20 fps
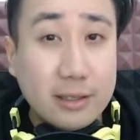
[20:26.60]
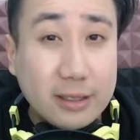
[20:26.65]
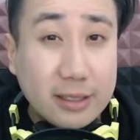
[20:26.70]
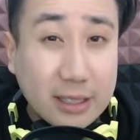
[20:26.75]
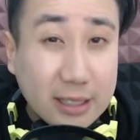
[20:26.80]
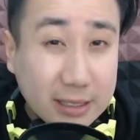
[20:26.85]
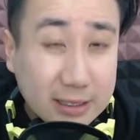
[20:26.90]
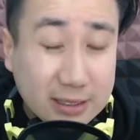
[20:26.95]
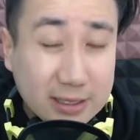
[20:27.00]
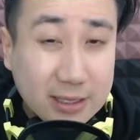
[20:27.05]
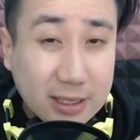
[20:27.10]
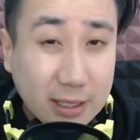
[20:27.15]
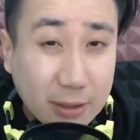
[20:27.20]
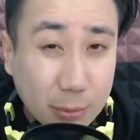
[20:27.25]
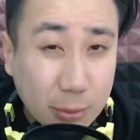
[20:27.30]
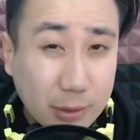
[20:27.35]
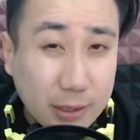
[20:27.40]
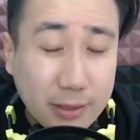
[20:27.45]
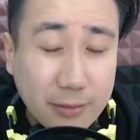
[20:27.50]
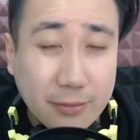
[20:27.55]
it's a
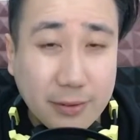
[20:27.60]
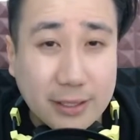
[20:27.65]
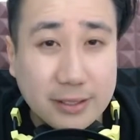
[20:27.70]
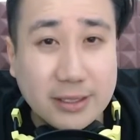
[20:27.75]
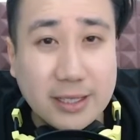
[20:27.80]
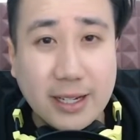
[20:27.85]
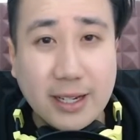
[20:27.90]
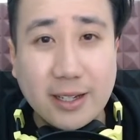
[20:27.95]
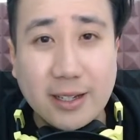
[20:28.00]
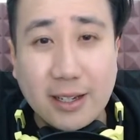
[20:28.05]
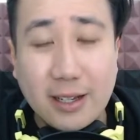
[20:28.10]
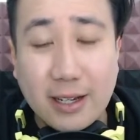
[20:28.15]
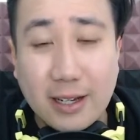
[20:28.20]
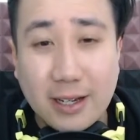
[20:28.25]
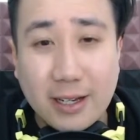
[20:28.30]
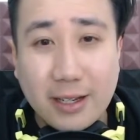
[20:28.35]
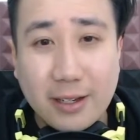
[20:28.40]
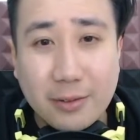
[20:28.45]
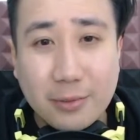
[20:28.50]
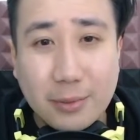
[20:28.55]
really fun deck.
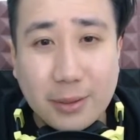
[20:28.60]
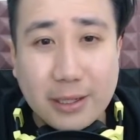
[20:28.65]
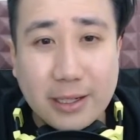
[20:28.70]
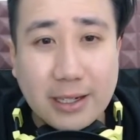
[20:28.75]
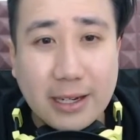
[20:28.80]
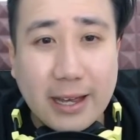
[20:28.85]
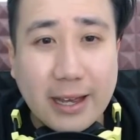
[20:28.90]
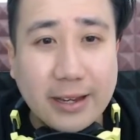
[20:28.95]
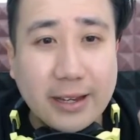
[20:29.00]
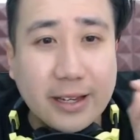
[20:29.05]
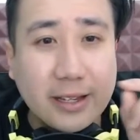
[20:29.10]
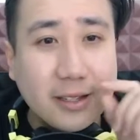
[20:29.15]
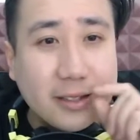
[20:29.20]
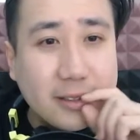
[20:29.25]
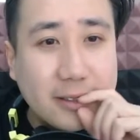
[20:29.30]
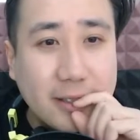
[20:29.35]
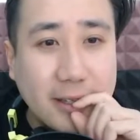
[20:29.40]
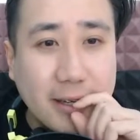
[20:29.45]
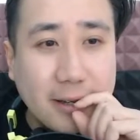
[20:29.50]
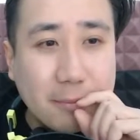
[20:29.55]
I really like
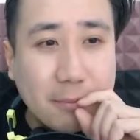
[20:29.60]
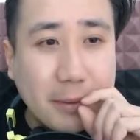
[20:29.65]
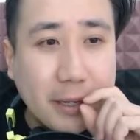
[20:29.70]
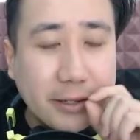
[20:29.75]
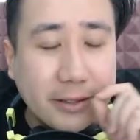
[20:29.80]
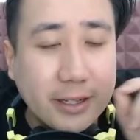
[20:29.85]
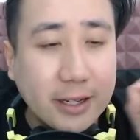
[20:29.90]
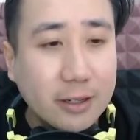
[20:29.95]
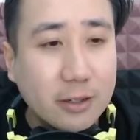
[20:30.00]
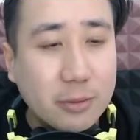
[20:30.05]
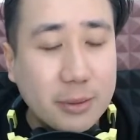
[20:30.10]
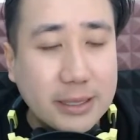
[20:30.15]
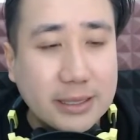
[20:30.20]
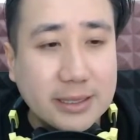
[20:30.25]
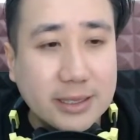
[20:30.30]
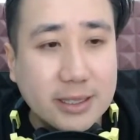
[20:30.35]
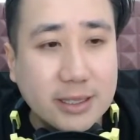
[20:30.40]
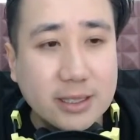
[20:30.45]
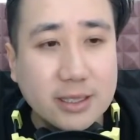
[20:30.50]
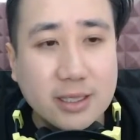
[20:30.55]
it that Bandai
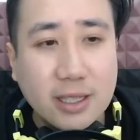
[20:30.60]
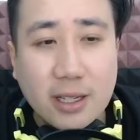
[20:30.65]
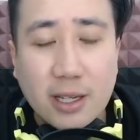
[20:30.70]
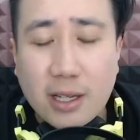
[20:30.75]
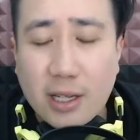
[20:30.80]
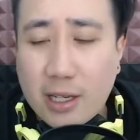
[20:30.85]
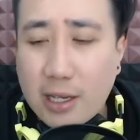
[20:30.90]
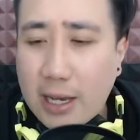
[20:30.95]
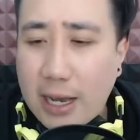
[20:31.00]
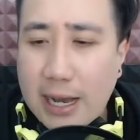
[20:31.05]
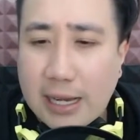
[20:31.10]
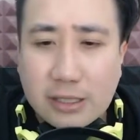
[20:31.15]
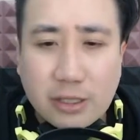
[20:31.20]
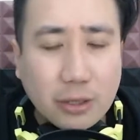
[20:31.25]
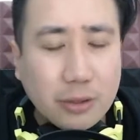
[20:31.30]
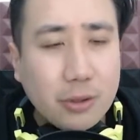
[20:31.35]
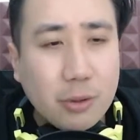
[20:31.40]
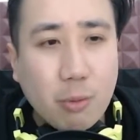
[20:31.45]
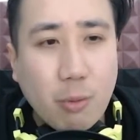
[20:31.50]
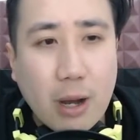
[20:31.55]
creates this. I
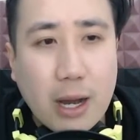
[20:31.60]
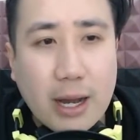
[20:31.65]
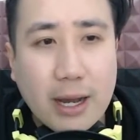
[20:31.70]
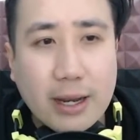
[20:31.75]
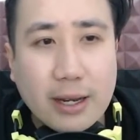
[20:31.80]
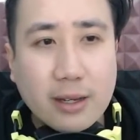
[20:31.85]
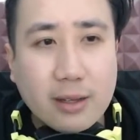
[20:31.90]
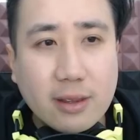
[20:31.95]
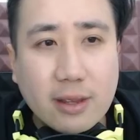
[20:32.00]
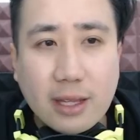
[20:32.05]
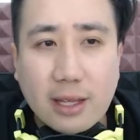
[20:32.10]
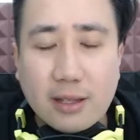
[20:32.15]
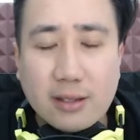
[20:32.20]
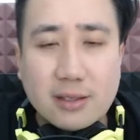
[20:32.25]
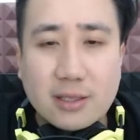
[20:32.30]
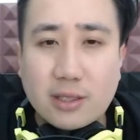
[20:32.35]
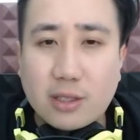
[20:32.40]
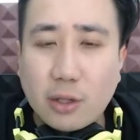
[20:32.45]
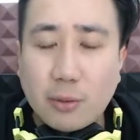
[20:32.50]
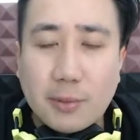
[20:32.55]
don't know why
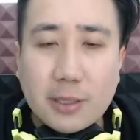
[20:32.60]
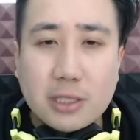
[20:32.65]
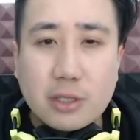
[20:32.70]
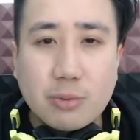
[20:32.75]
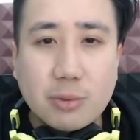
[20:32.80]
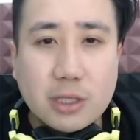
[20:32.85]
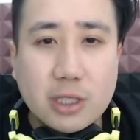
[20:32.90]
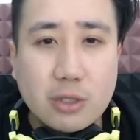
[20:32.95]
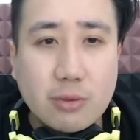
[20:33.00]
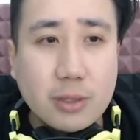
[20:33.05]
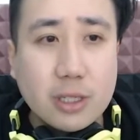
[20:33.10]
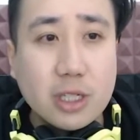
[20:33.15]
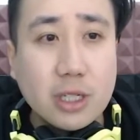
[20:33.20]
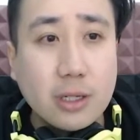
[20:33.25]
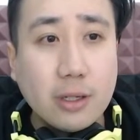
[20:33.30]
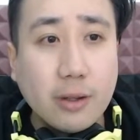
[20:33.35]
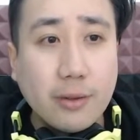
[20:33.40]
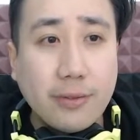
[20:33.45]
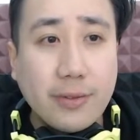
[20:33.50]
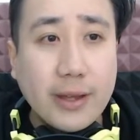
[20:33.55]
there's so much
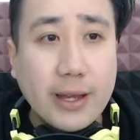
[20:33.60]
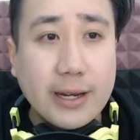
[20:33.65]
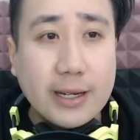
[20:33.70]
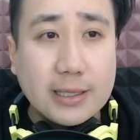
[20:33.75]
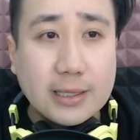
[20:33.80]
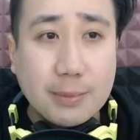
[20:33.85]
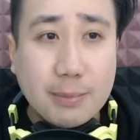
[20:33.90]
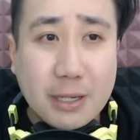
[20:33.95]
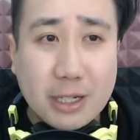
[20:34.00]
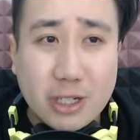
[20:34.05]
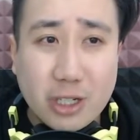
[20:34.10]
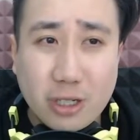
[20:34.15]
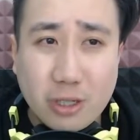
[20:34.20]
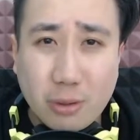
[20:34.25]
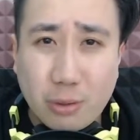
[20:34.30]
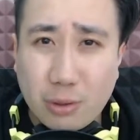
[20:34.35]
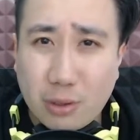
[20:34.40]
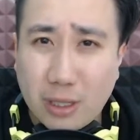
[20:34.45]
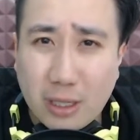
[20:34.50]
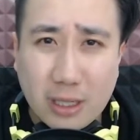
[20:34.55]
restriction on that,
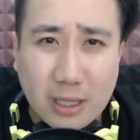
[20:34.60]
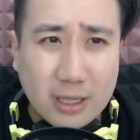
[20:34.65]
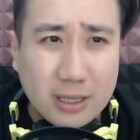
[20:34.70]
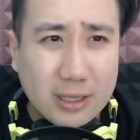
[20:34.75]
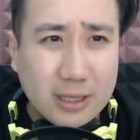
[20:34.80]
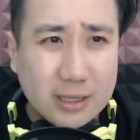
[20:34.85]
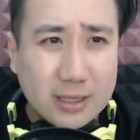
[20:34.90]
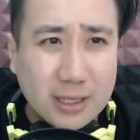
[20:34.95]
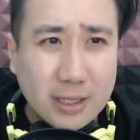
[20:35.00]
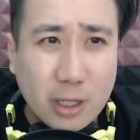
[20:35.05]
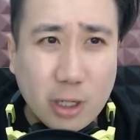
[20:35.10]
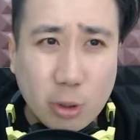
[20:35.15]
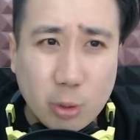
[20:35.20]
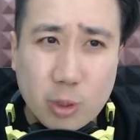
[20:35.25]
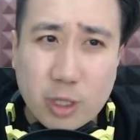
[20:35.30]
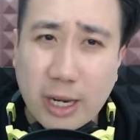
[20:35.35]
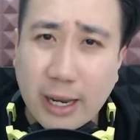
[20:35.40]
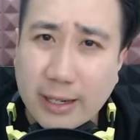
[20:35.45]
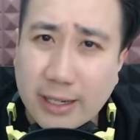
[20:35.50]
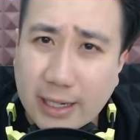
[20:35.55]
especially it's a
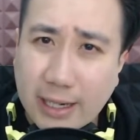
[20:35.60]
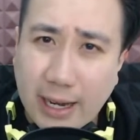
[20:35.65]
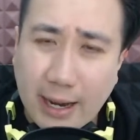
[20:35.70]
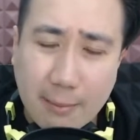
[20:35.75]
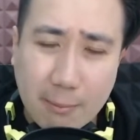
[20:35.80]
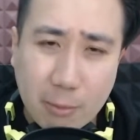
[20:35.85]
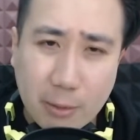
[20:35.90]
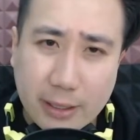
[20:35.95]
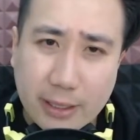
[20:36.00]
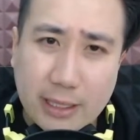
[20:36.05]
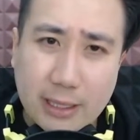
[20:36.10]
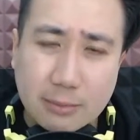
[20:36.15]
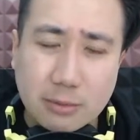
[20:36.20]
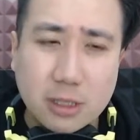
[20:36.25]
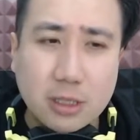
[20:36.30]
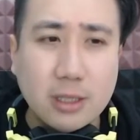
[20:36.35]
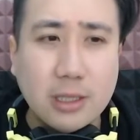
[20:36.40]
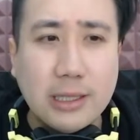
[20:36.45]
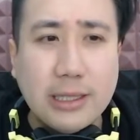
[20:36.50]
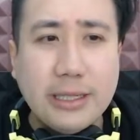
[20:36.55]
huge handicap when it
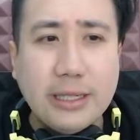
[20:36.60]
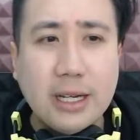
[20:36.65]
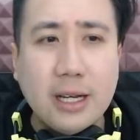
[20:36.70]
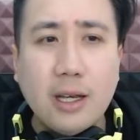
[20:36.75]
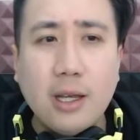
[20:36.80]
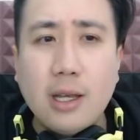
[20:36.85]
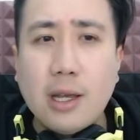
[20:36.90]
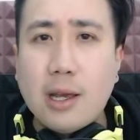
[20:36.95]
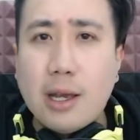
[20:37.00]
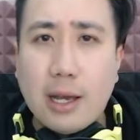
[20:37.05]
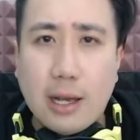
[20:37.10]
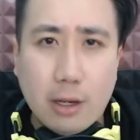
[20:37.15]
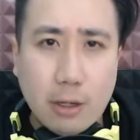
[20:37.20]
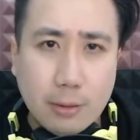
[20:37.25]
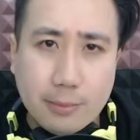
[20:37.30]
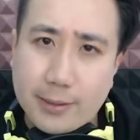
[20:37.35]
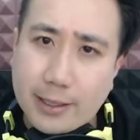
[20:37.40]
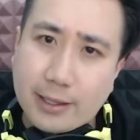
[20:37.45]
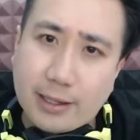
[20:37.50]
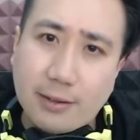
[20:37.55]
comes to the leader. I
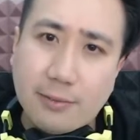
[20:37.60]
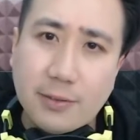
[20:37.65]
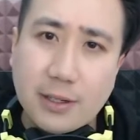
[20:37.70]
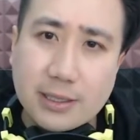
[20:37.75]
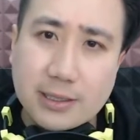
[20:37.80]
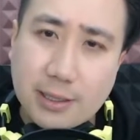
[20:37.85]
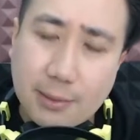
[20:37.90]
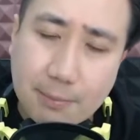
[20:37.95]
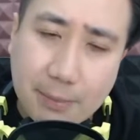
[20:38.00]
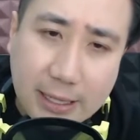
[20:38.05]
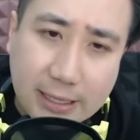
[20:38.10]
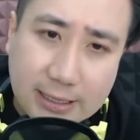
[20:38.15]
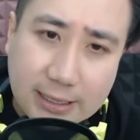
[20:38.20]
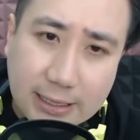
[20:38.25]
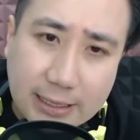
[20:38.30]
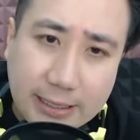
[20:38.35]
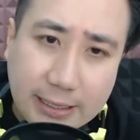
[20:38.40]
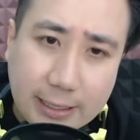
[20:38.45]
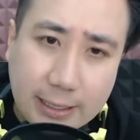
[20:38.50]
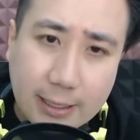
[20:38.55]
hope they give us a better
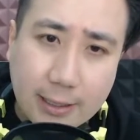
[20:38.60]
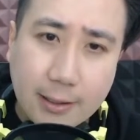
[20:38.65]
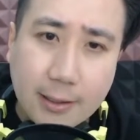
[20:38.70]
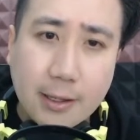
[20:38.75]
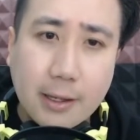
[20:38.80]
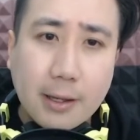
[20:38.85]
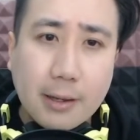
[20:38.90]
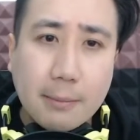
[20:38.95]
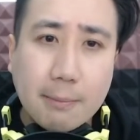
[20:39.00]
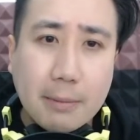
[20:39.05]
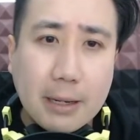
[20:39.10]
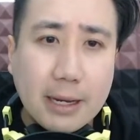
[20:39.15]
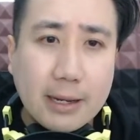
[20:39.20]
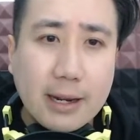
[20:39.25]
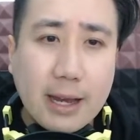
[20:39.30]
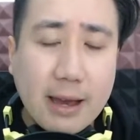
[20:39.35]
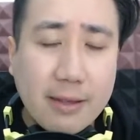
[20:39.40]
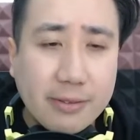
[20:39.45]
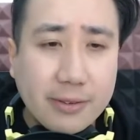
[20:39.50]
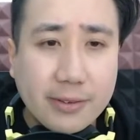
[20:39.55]
leader, but
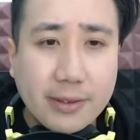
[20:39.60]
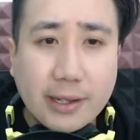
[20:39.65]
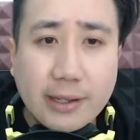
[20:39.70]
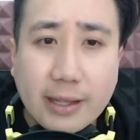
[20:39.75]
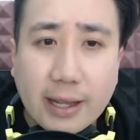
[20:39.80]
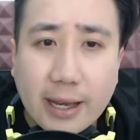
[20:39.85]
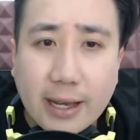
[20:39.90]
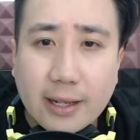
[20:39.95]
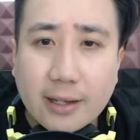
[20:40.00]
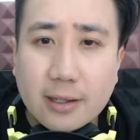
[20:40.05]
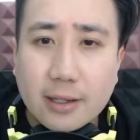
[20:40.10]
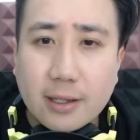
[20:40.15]
other than that,